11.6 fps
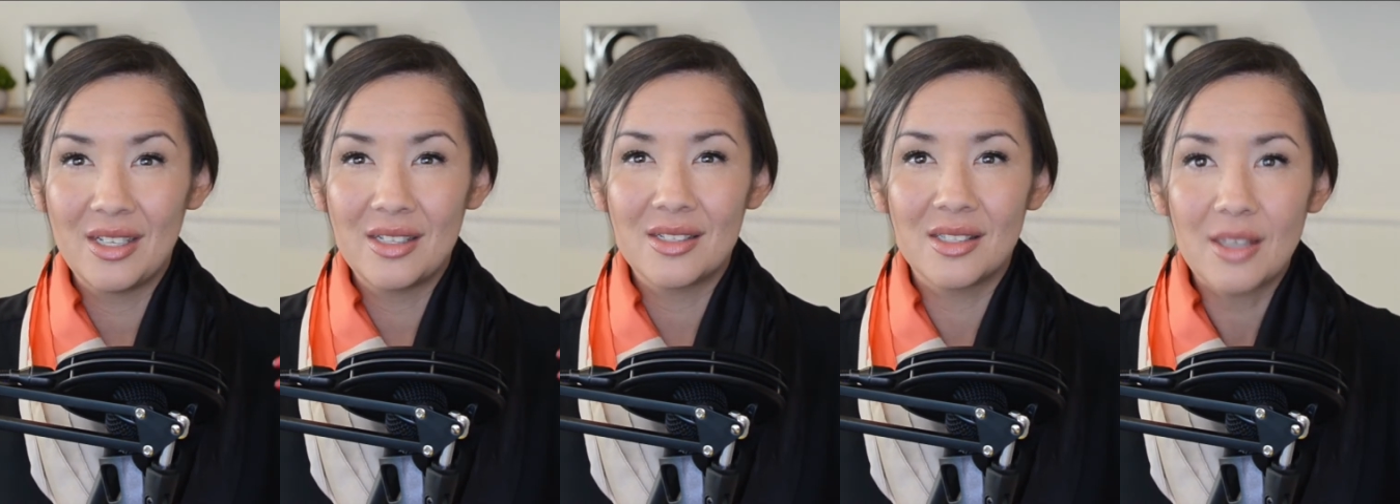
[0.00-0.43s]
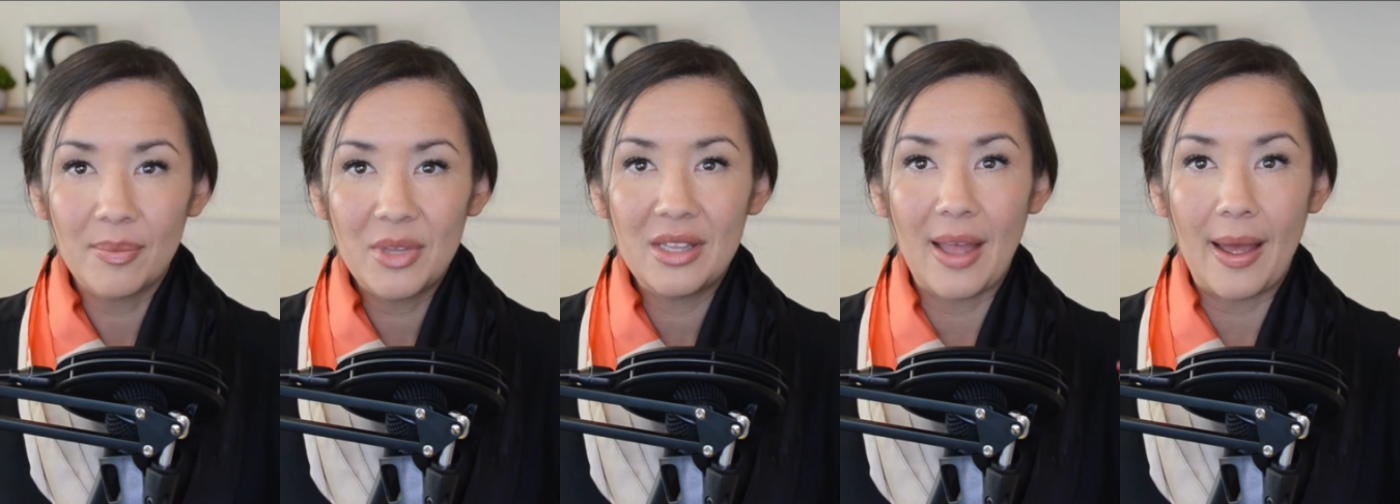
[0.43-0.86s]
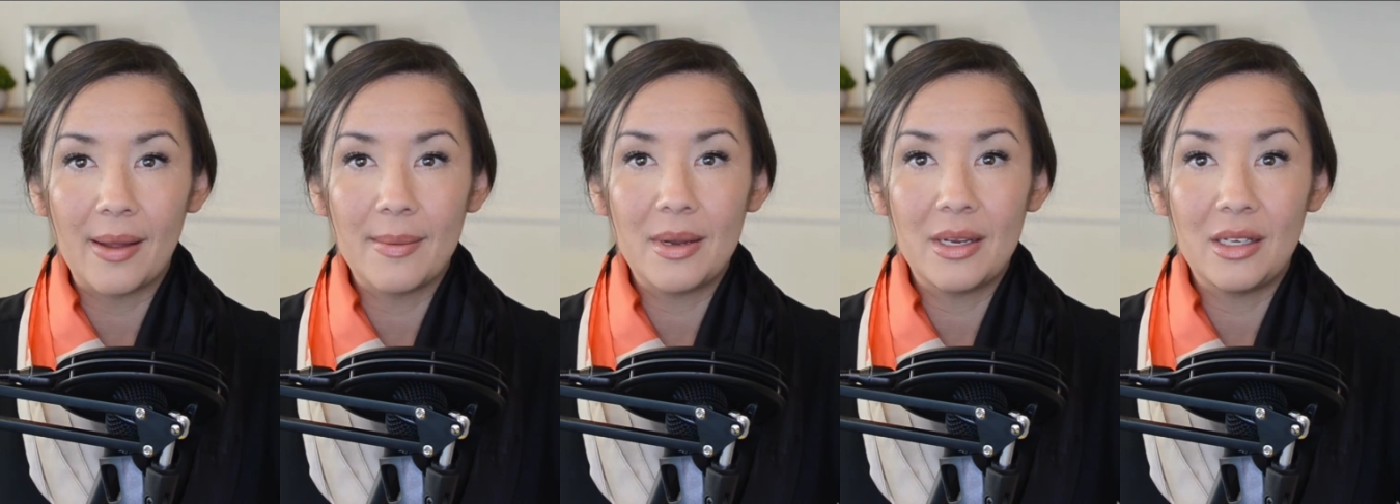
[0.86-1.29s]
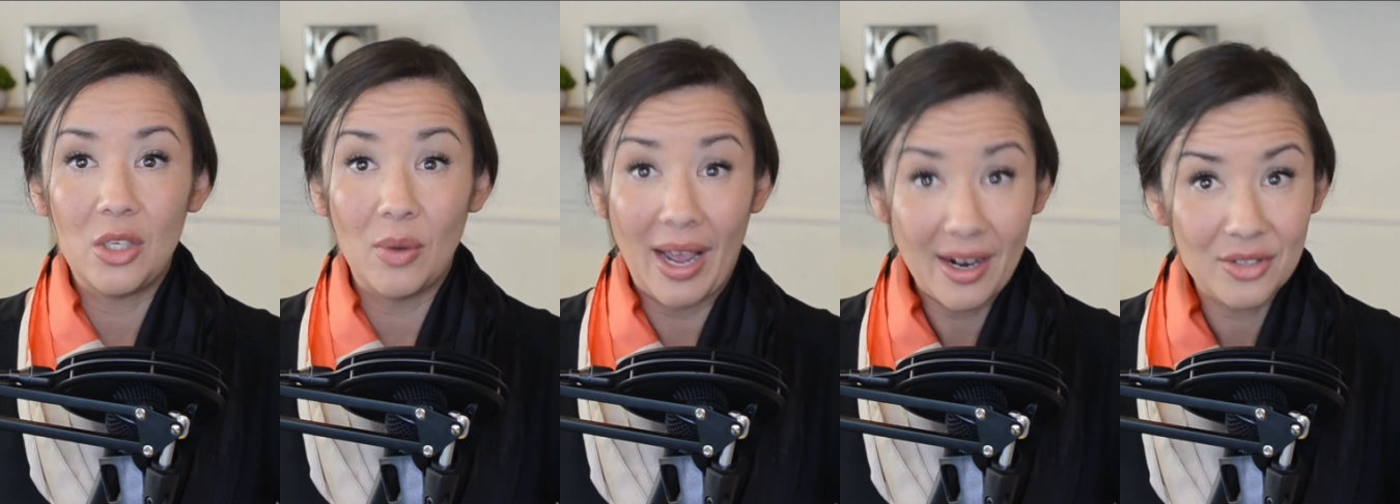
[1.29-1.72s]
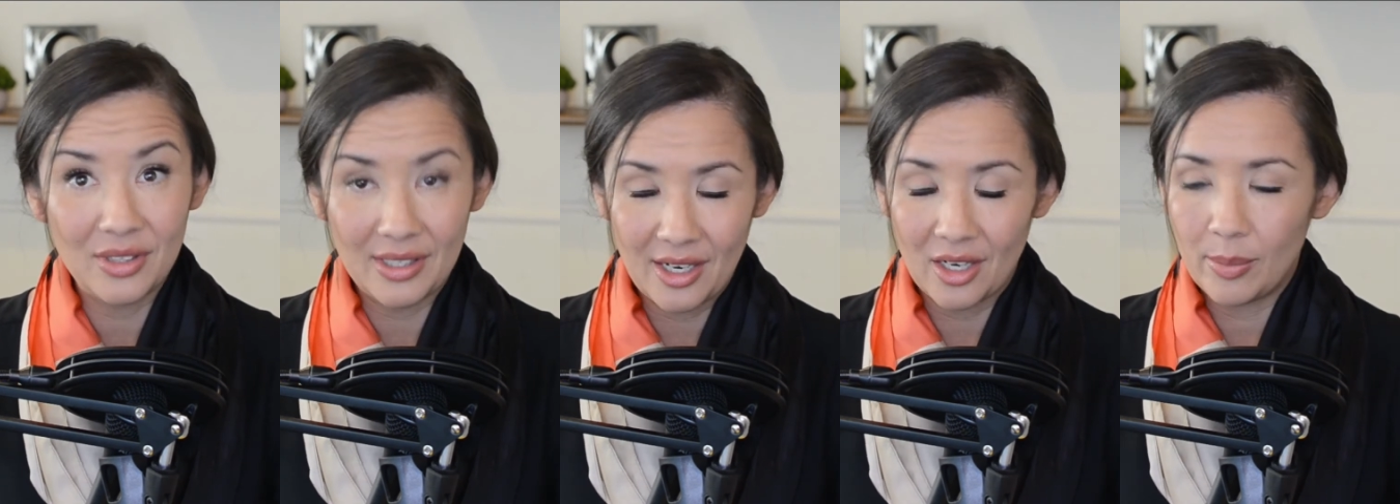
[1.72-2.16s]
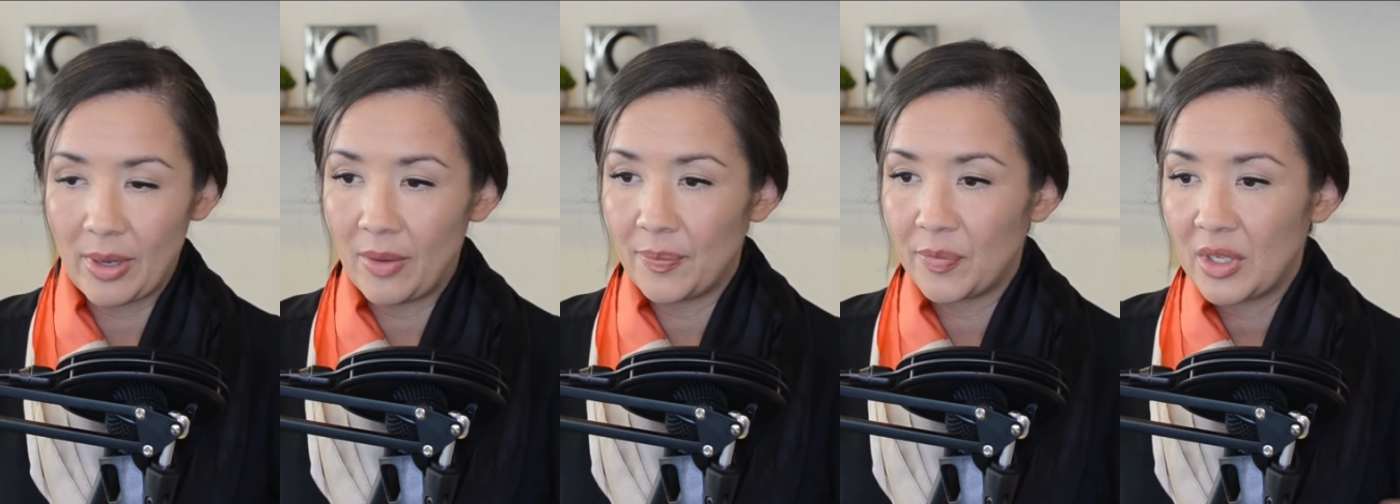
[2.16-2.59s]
to something that you actually care about.